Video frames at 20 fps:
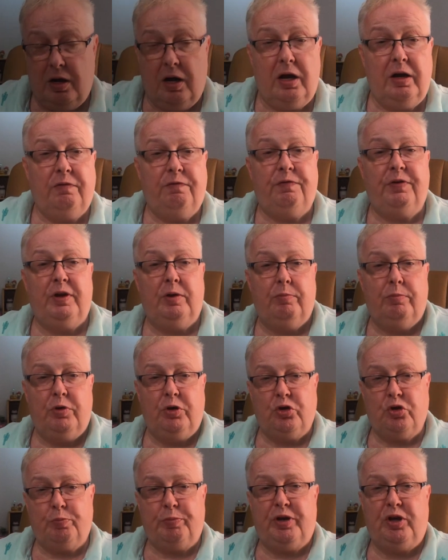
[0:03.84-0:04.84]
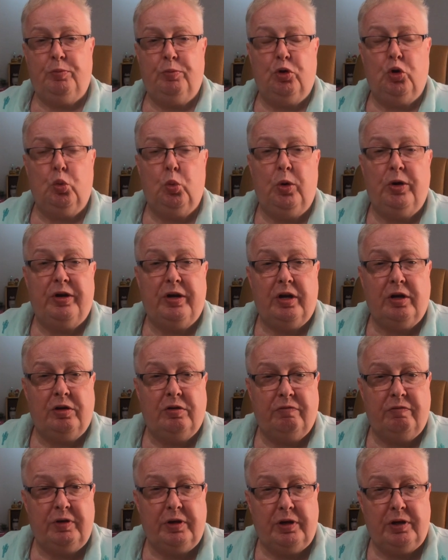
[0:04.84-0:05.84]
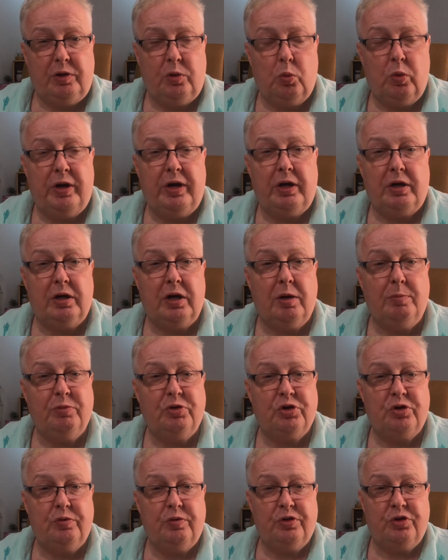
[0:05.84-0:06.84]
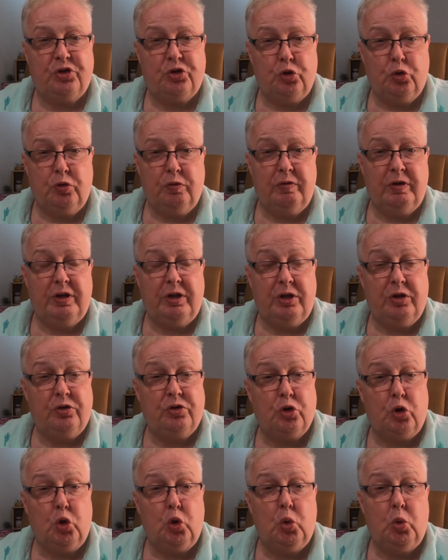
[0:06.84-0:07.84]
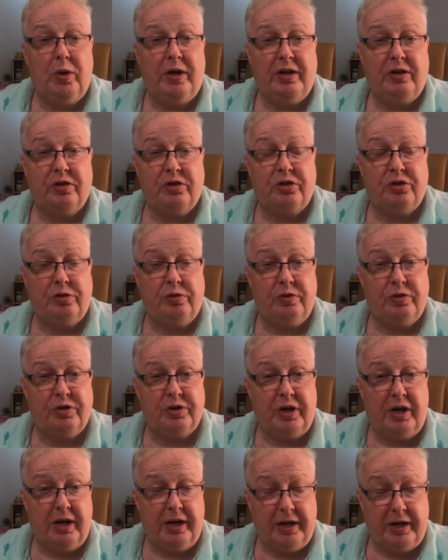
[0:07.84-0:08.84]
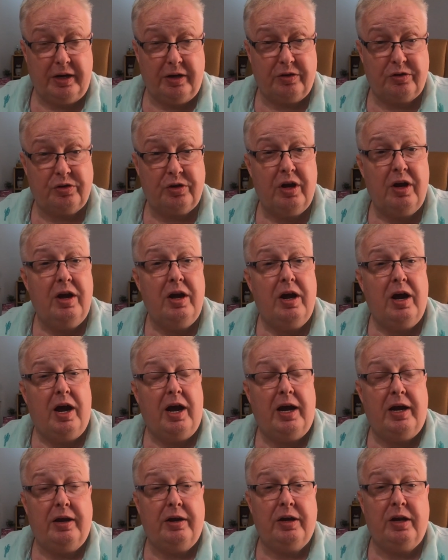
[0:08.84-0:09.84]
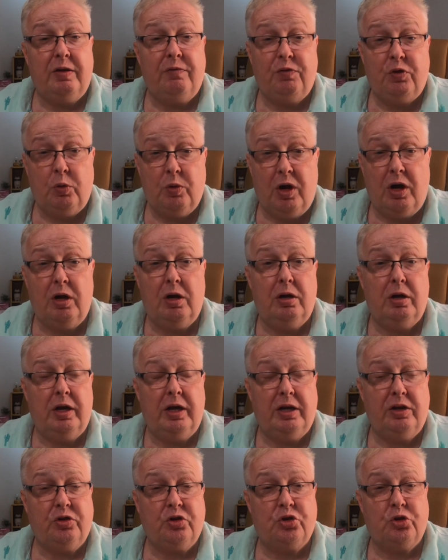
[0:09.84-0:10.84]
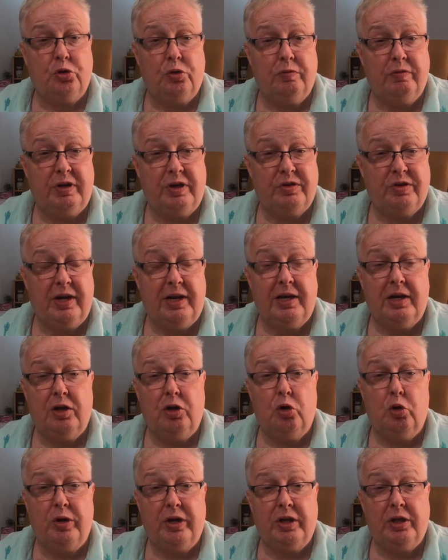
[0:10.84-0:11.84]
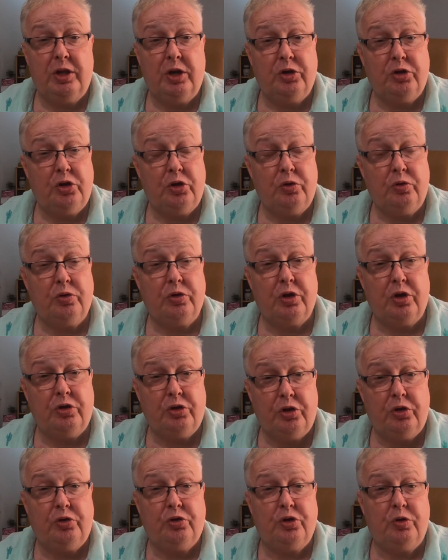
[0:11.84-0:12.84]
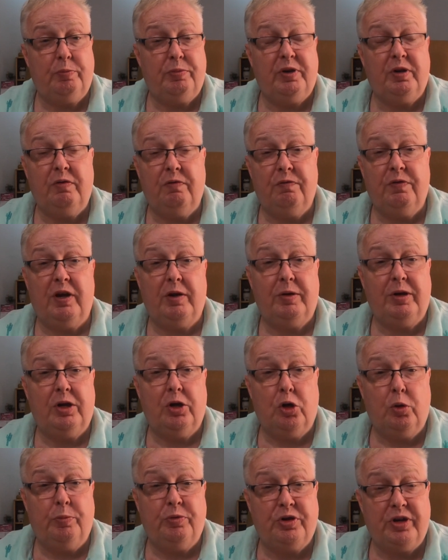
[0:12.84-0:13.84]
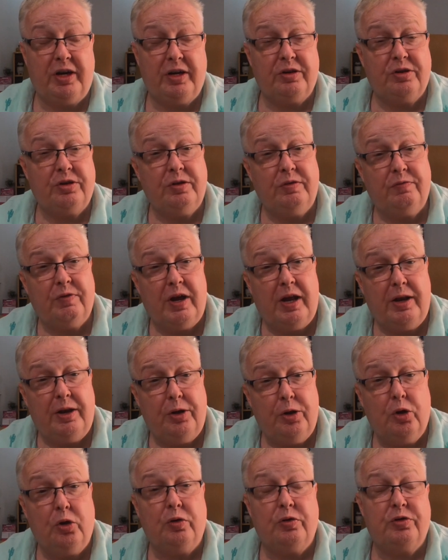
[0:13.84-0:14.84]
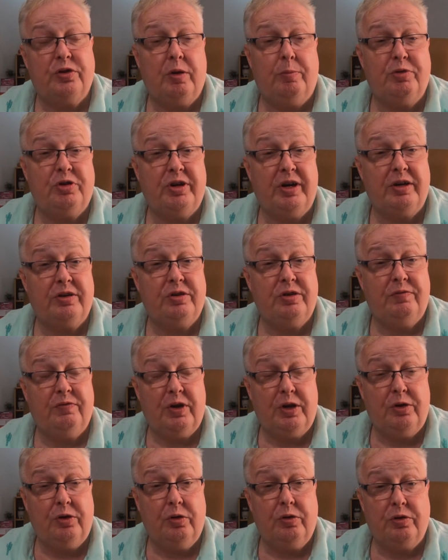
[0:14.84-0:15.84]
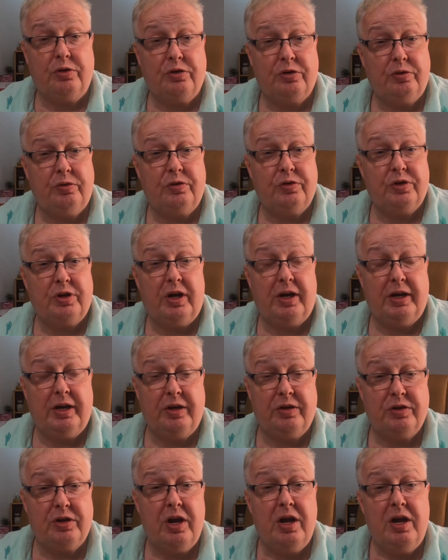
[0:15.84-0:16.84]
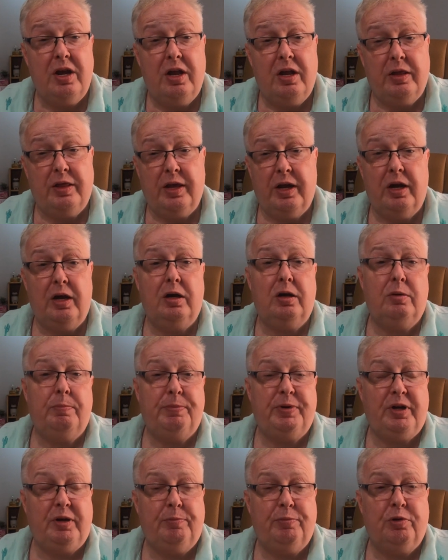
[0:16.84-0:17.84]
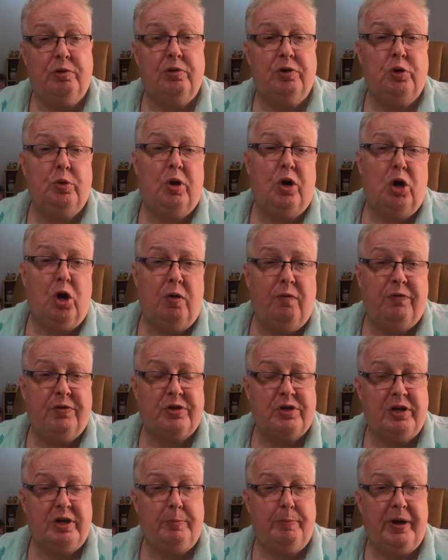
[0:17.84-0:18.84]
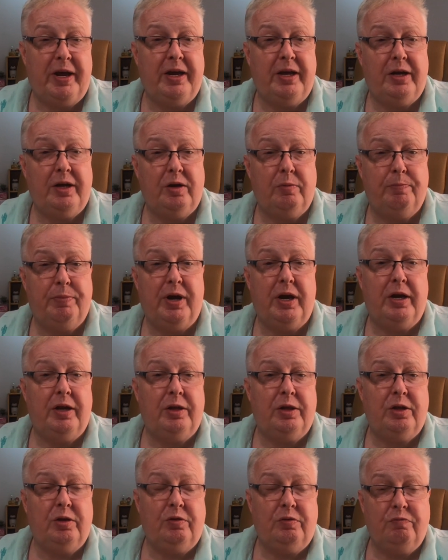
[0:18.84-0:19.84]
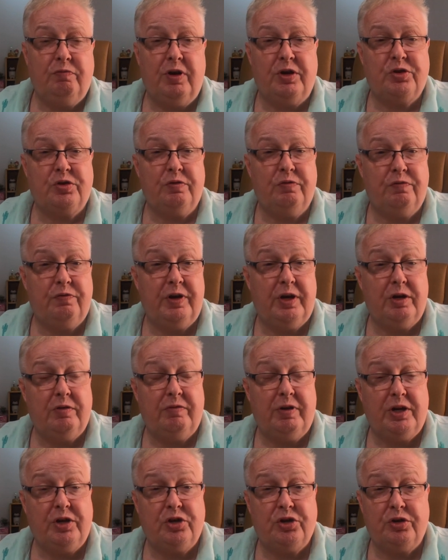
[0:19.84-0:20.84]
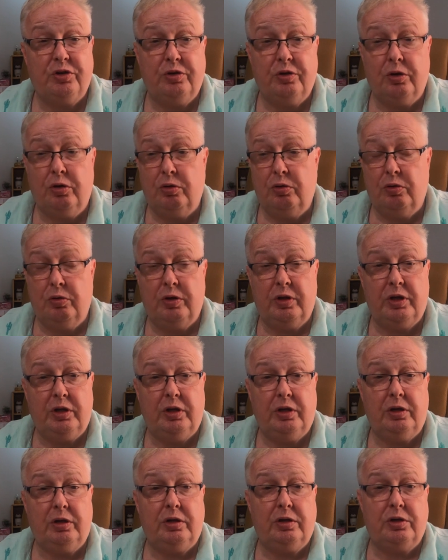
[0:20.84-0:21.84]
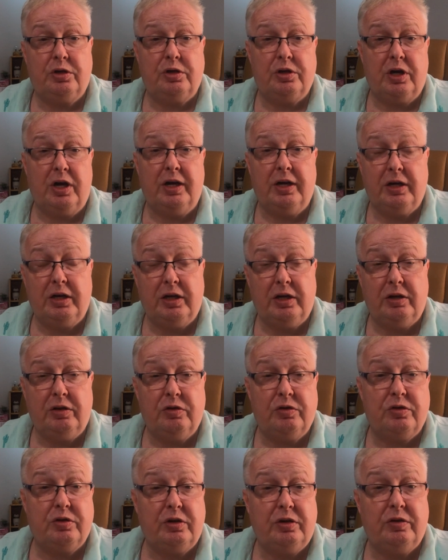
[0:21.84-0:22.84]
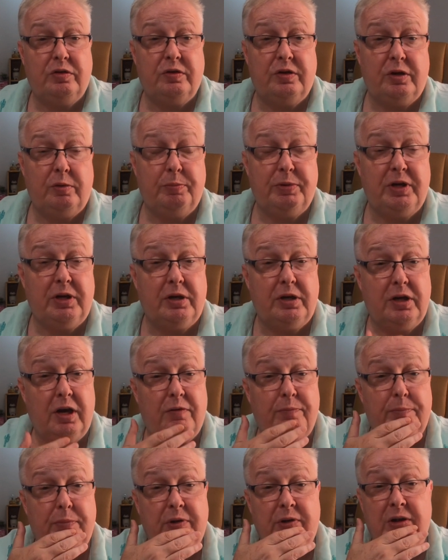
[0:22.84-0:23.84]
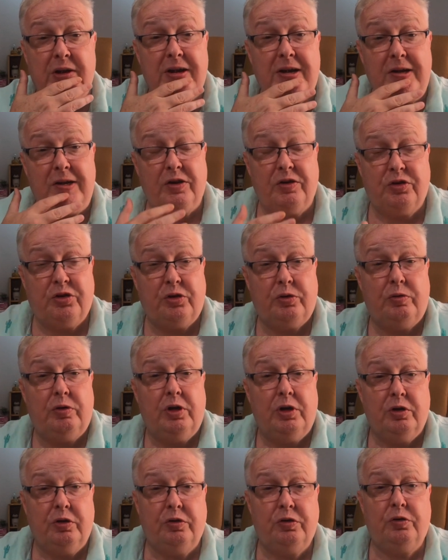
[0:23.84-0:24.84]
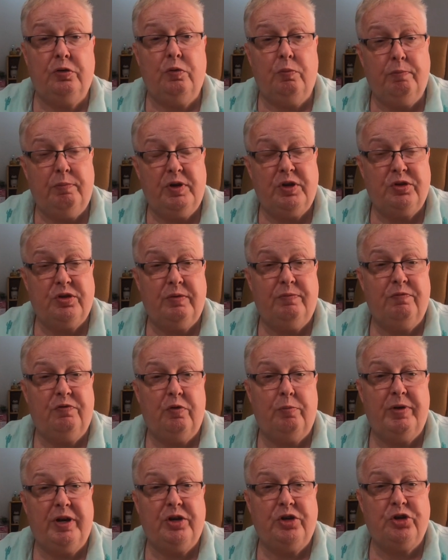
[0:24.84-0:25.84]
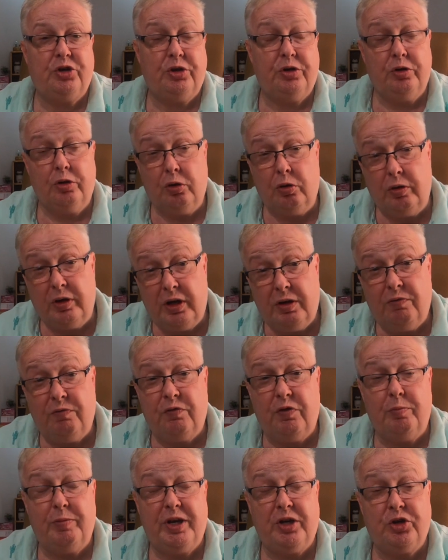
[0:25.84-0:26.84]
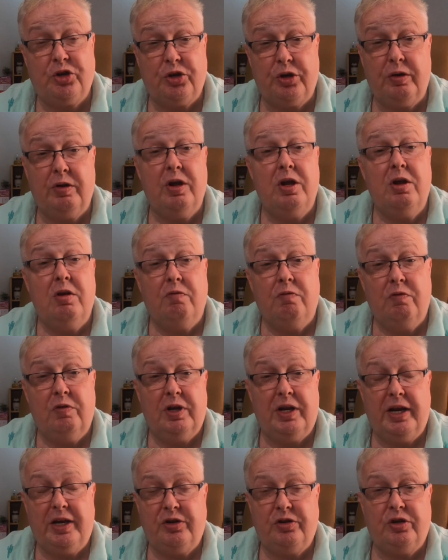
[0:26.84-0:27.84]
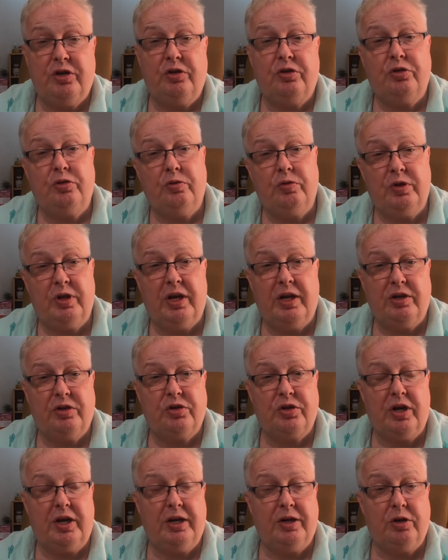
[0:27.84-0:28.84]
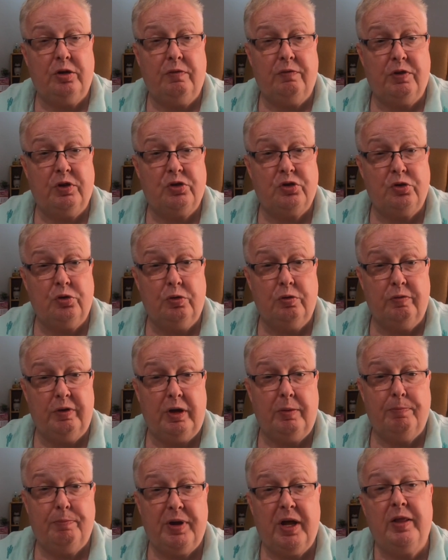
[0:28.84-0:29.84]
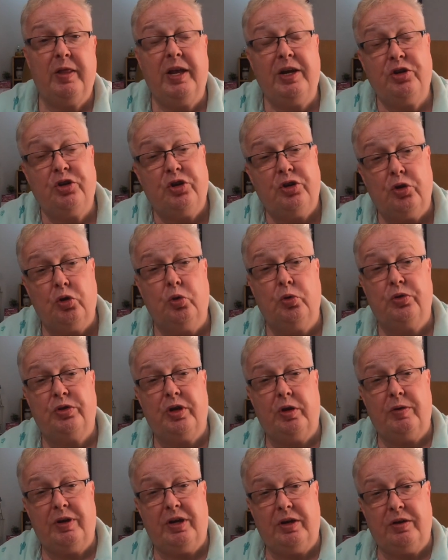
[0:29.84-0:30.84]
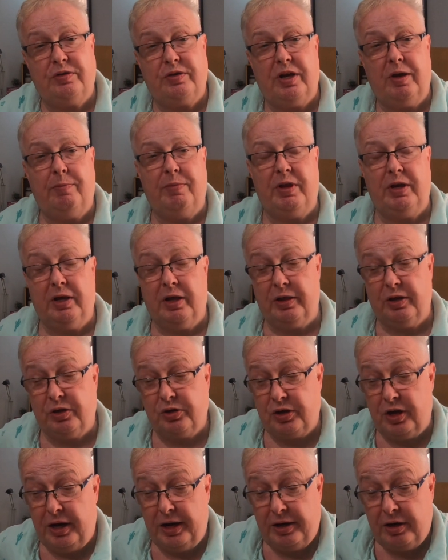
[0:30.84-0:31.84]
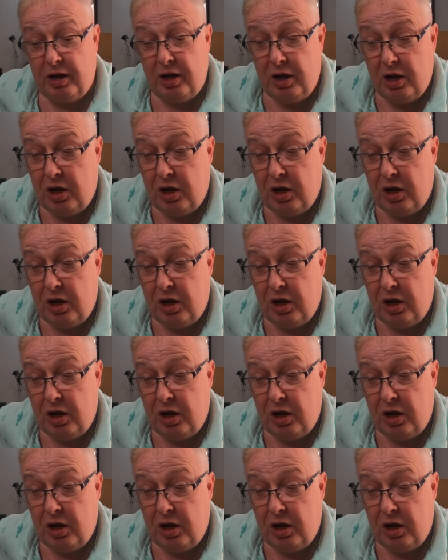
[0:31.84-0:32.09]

I think most people would agree when it comes to a story, there's always two sides. And if you are a storyteller or in the news, you should be very objective and not subjective and not two sides. There are people who are obviously paid by the Russian Federation or the Chinese CCP government to do misinformation or information related to their side of the story, but they should also accept the other side.